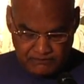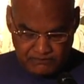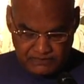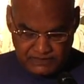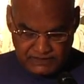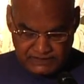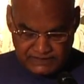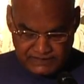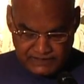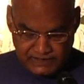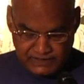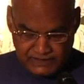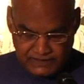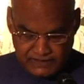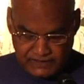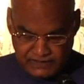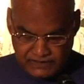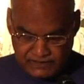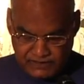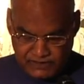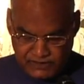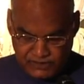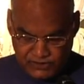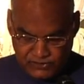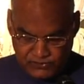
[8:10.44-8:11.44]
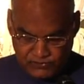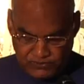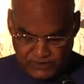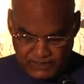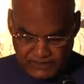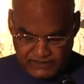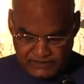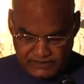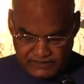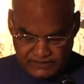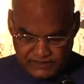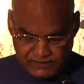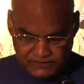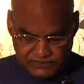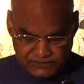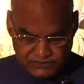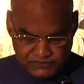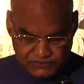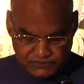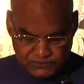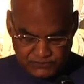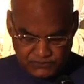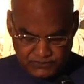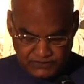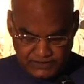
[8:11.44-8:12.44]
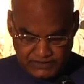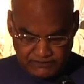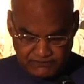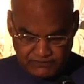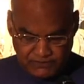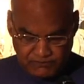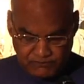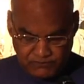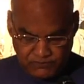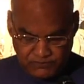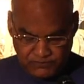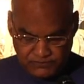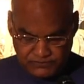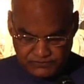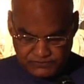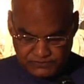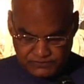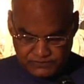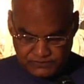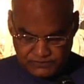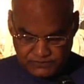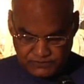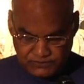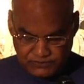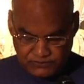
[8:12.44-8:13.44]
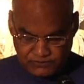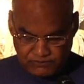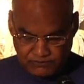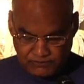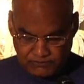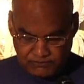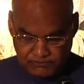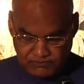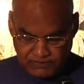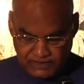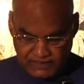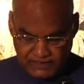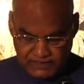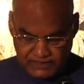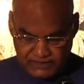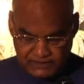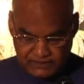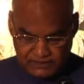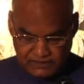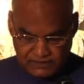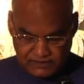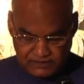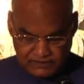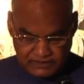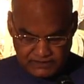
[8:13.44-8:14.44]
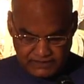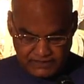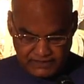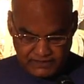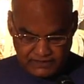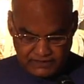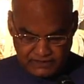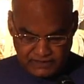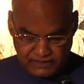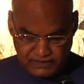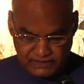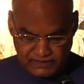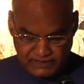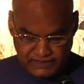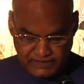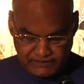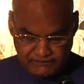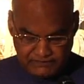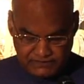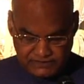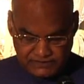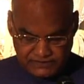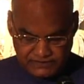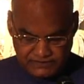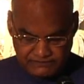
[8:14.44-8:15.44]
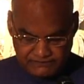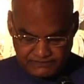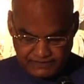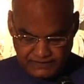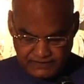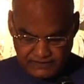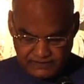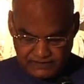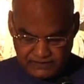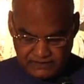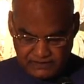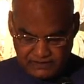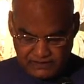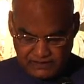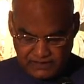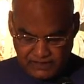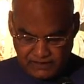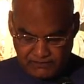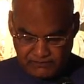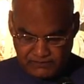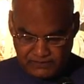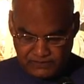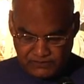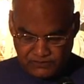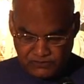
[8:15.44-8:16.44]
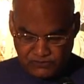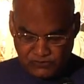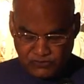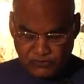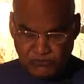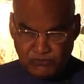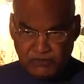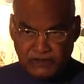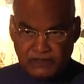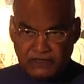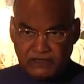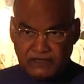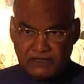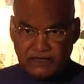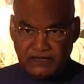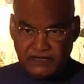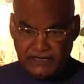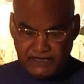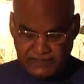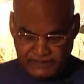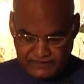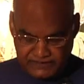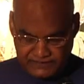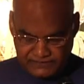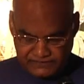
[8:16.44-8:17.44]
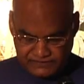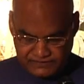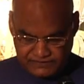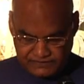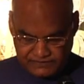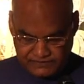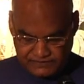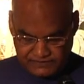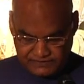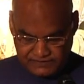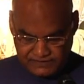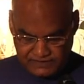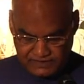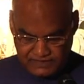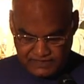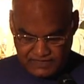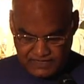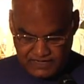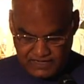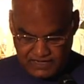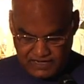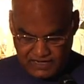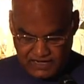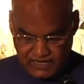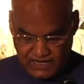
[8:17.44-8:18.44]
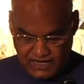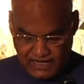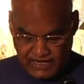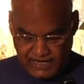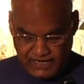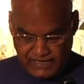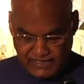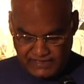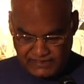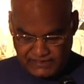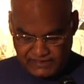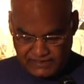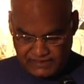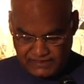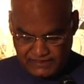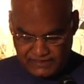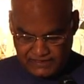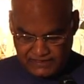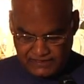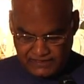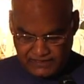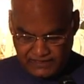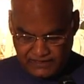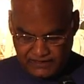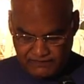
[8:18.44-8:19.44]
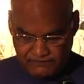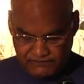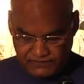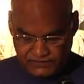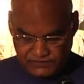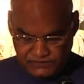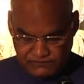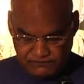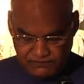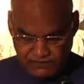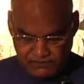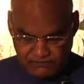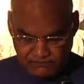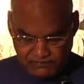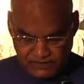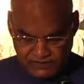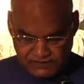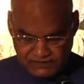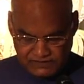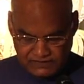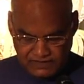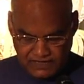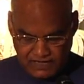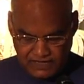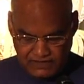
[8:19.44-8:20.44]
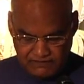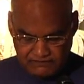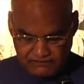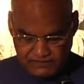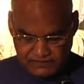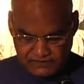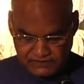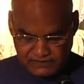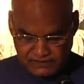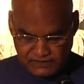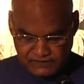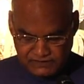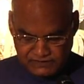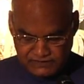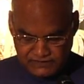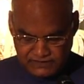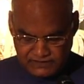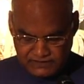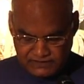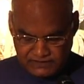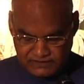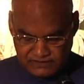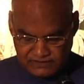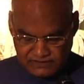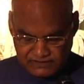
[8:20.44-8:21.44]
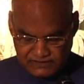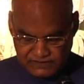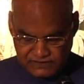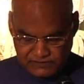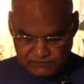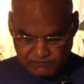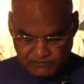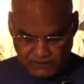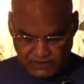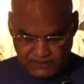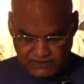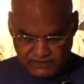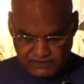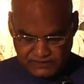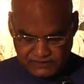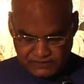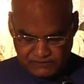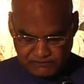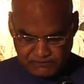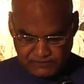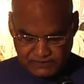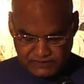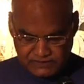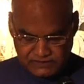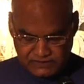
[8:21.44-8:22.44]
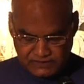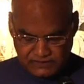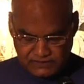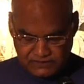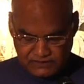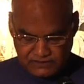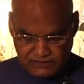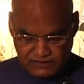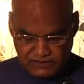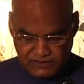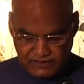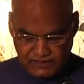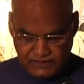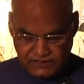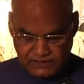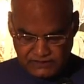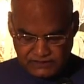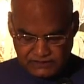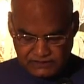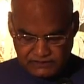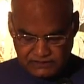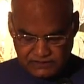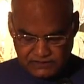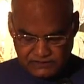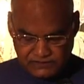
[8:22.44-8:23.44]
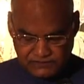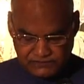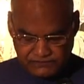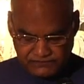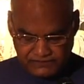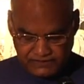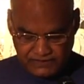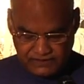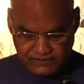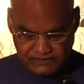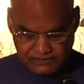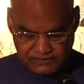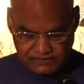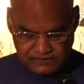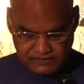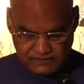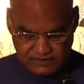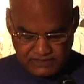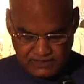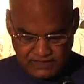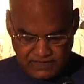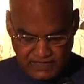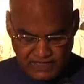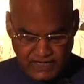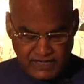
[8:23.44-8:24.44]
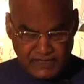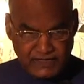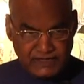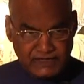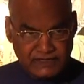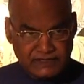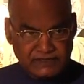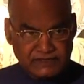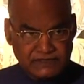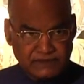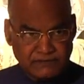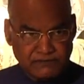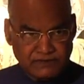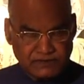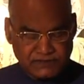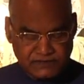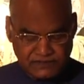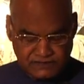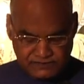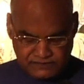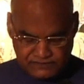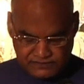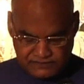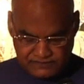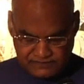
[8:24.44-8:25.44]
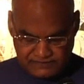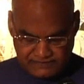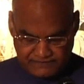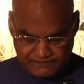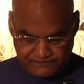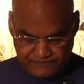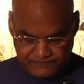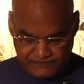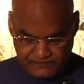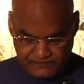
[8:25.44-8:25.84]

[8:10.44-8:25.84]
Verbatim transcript: will generate new ideas to give a boost to our bilateral trade and diversify our economic linkages. Another area which we must always consider is participation in each other's fairs and exhibitions.